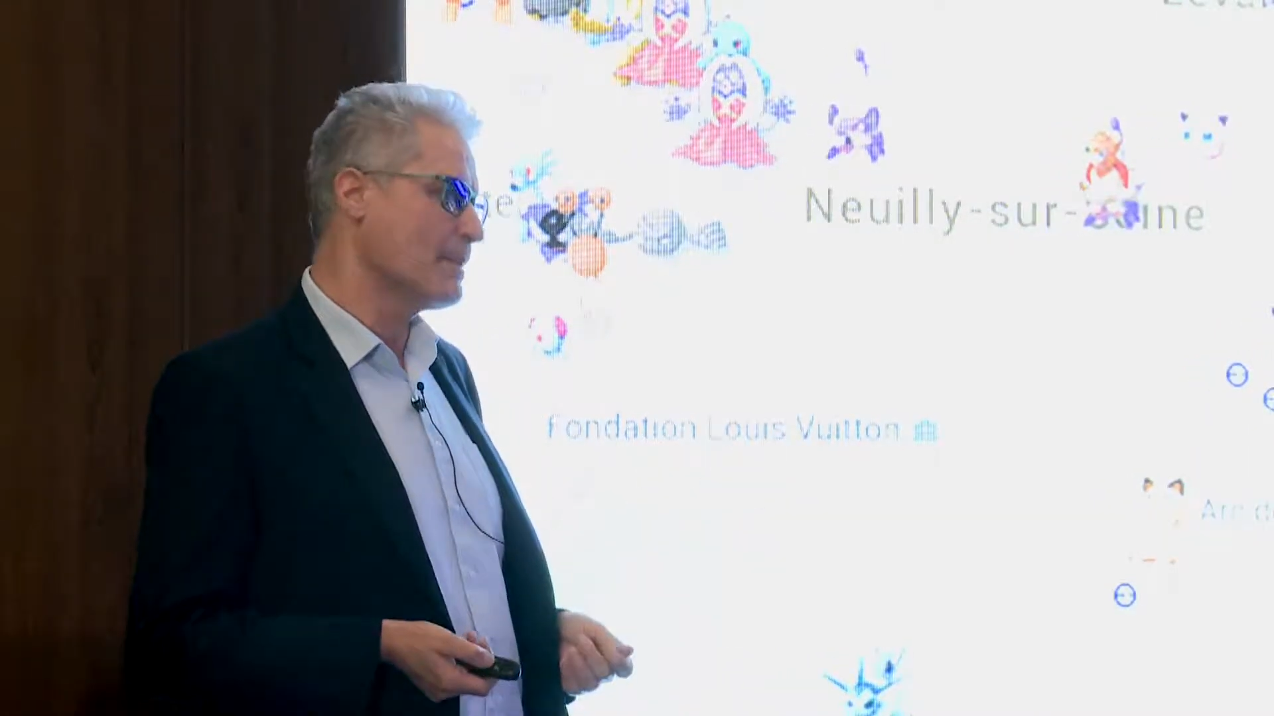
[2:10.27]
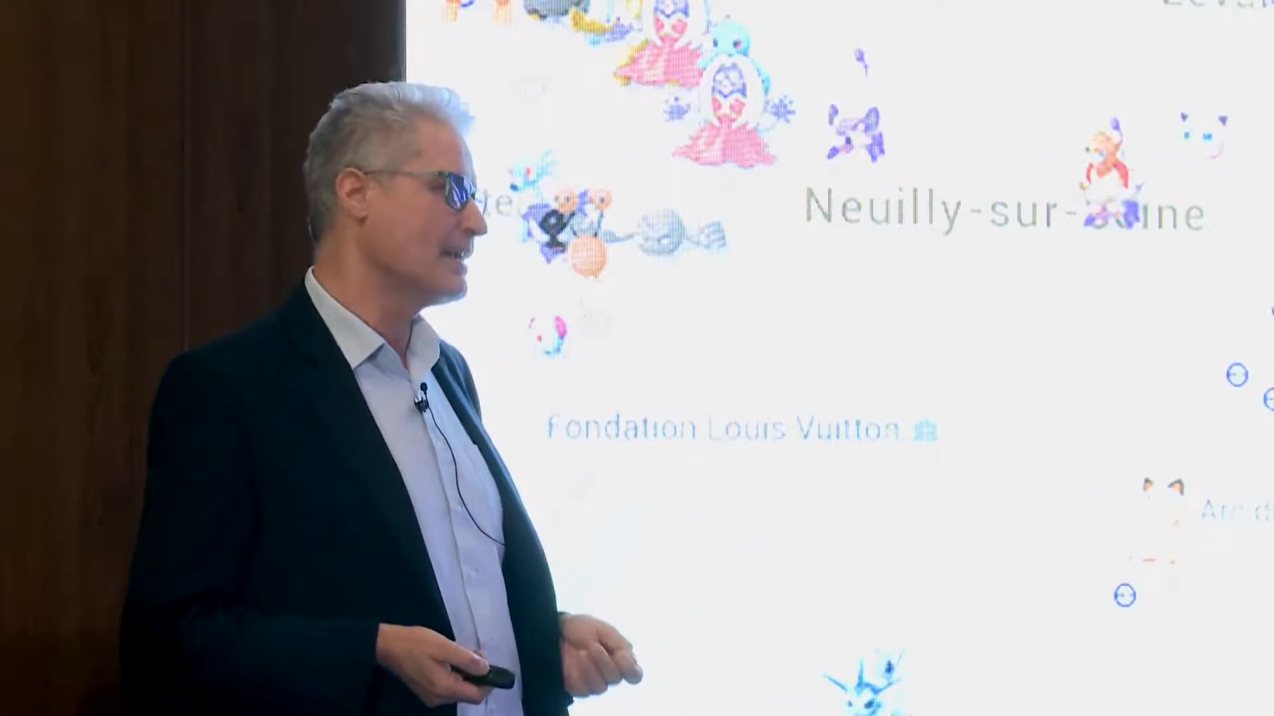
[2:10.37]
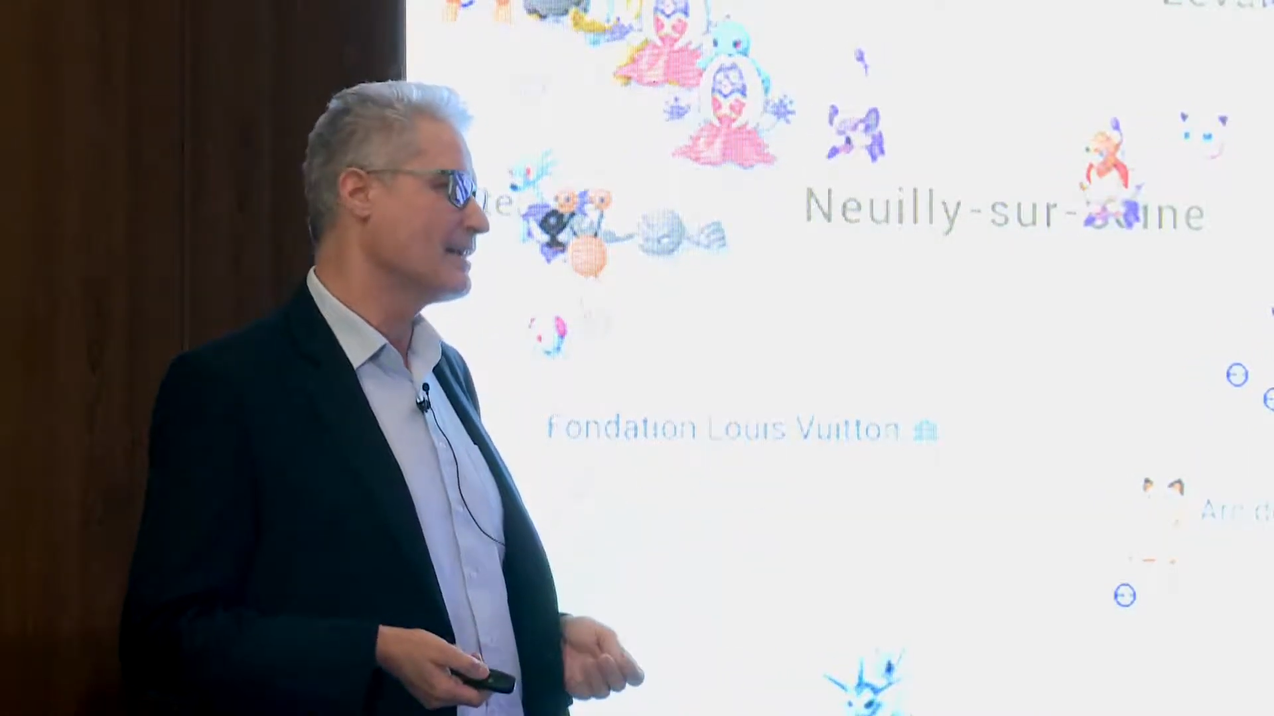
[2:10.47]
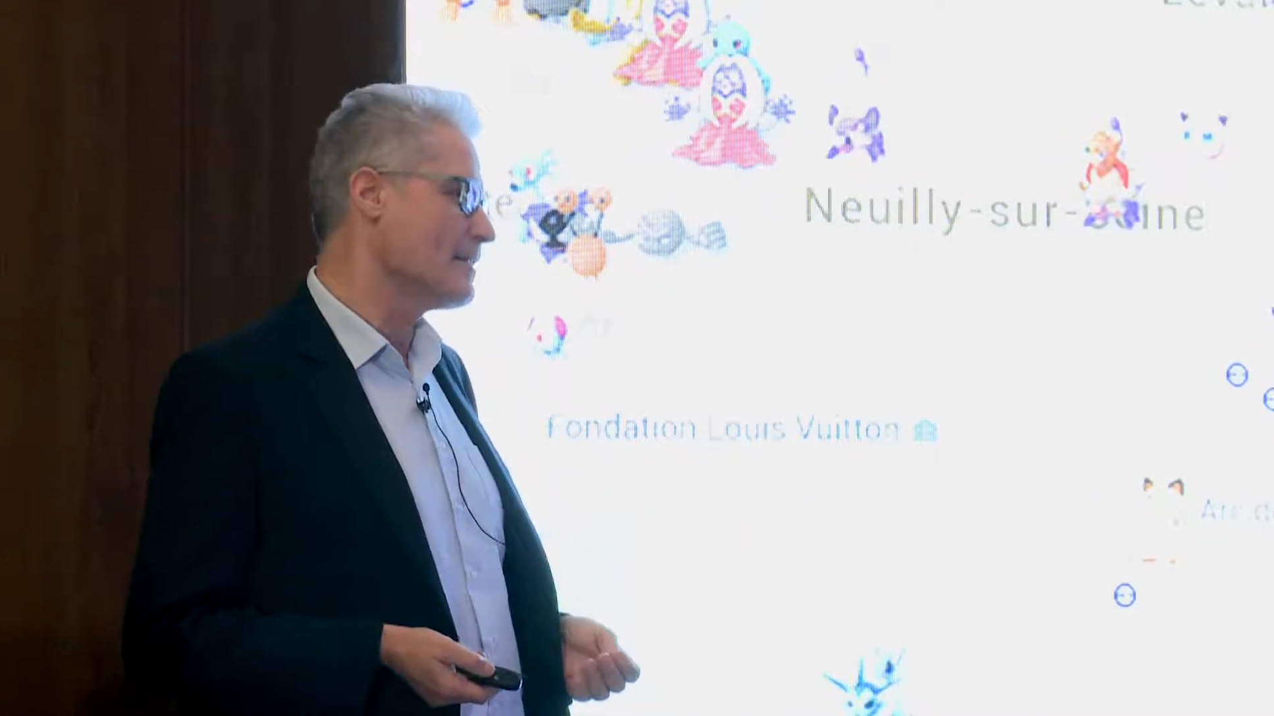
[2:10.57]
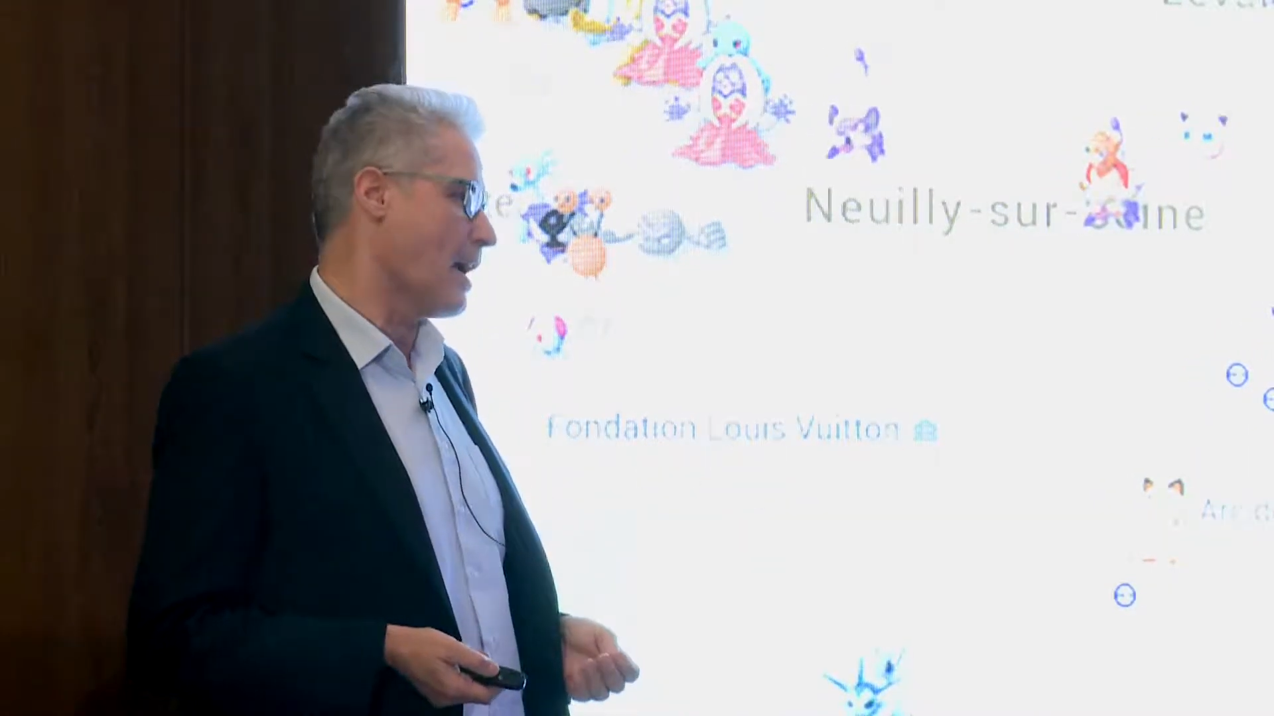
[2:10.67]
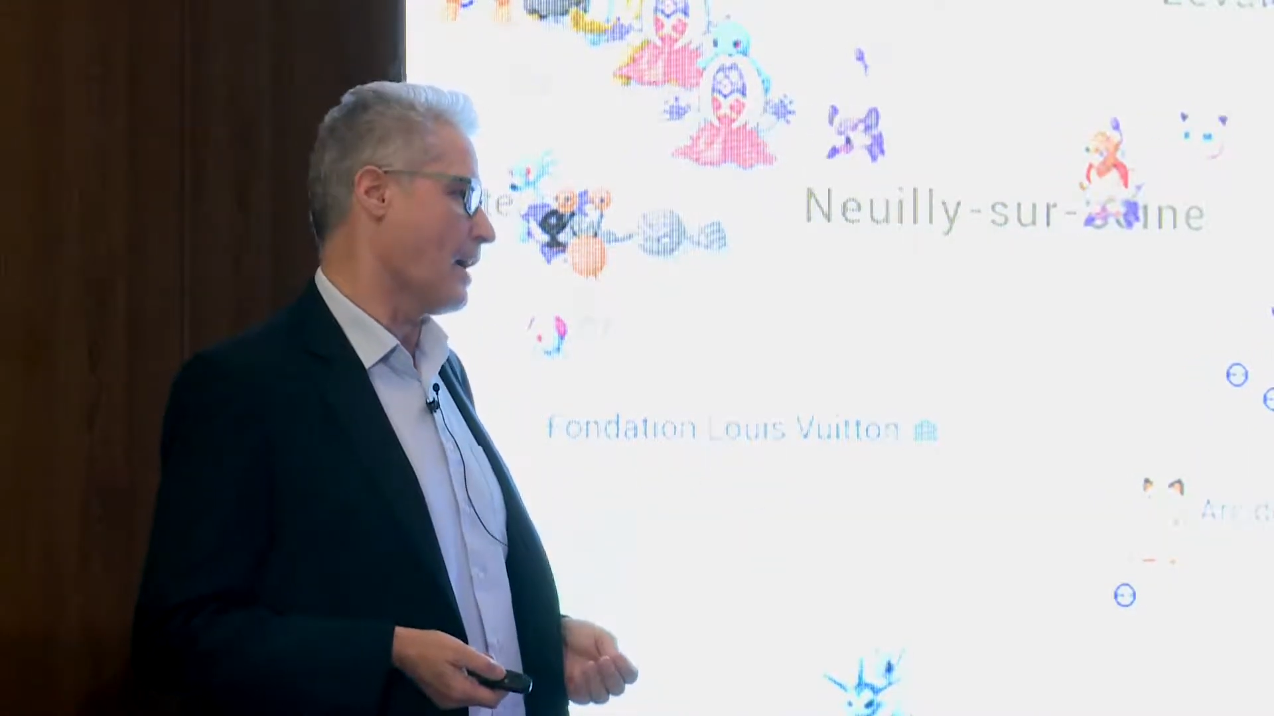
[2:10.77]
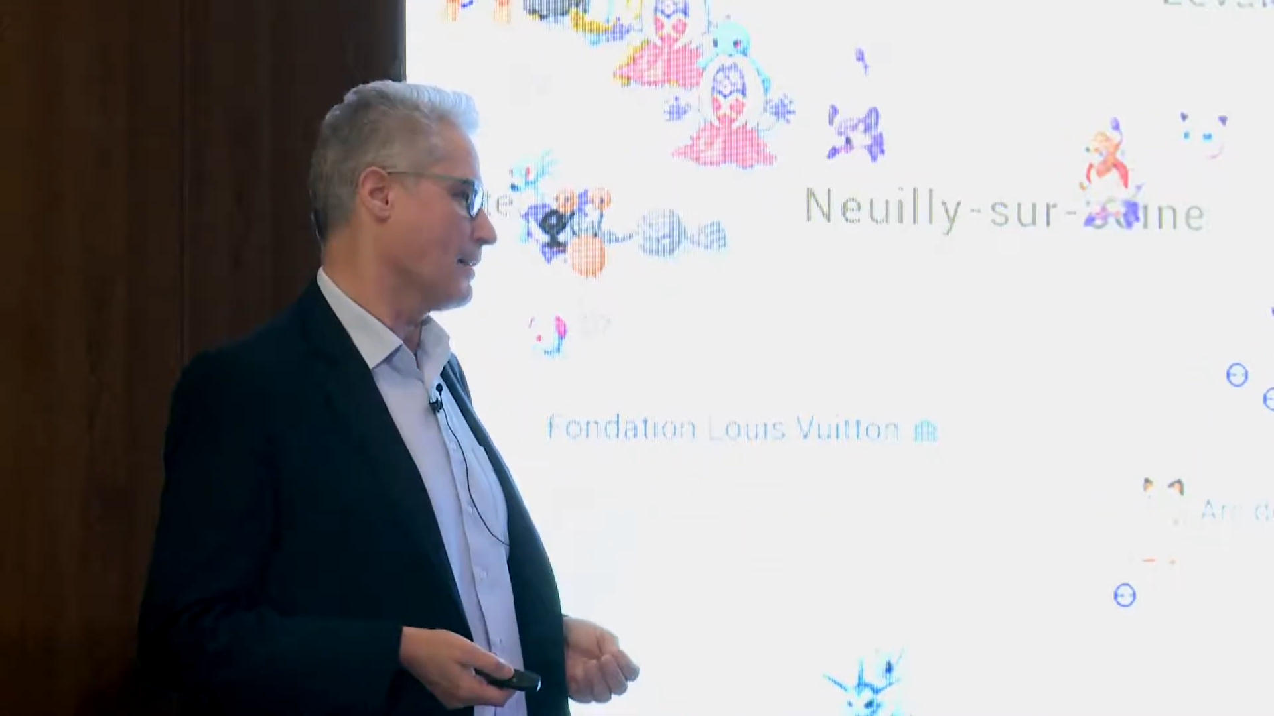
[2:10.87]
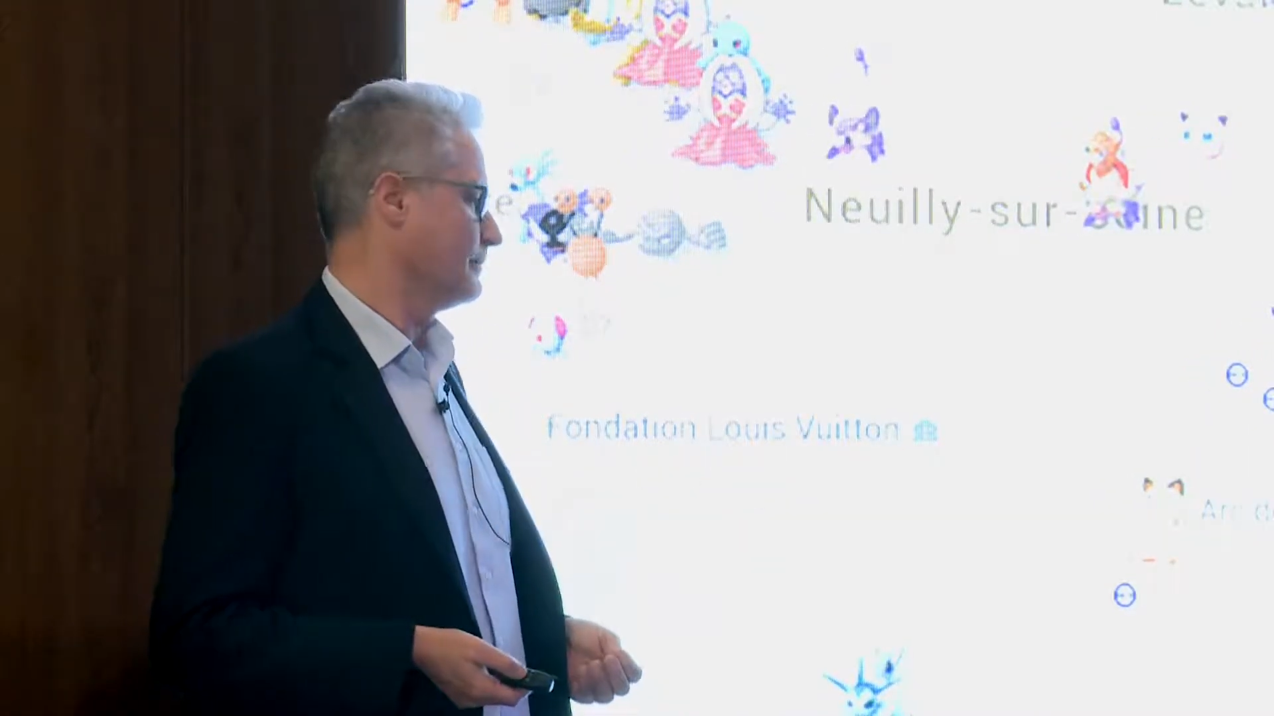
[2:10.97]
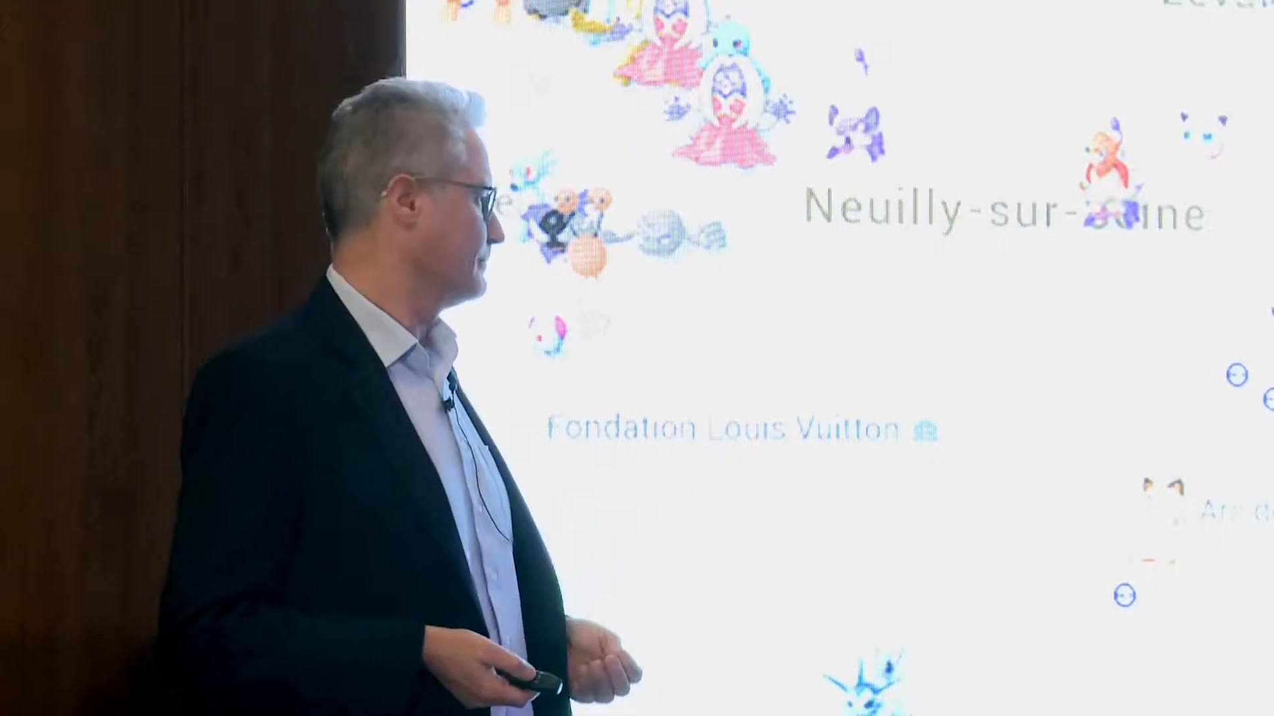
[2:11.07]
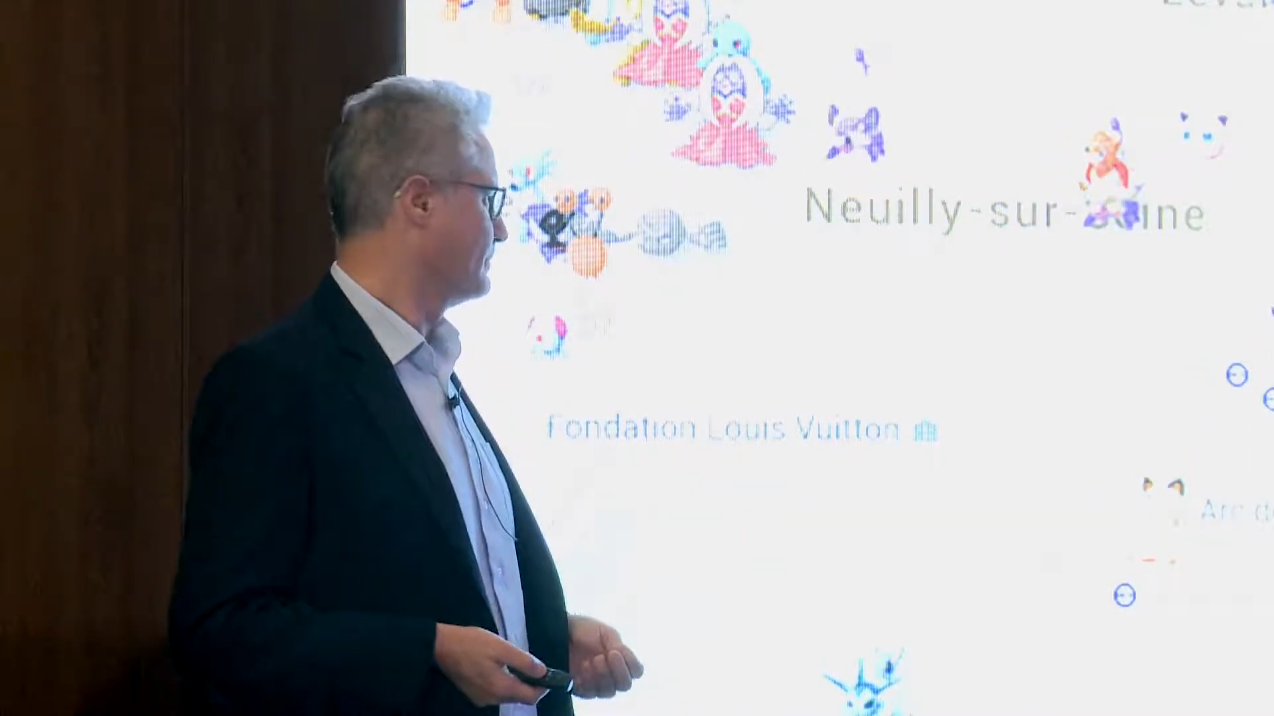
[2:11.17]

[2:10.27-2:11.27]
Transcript: being there.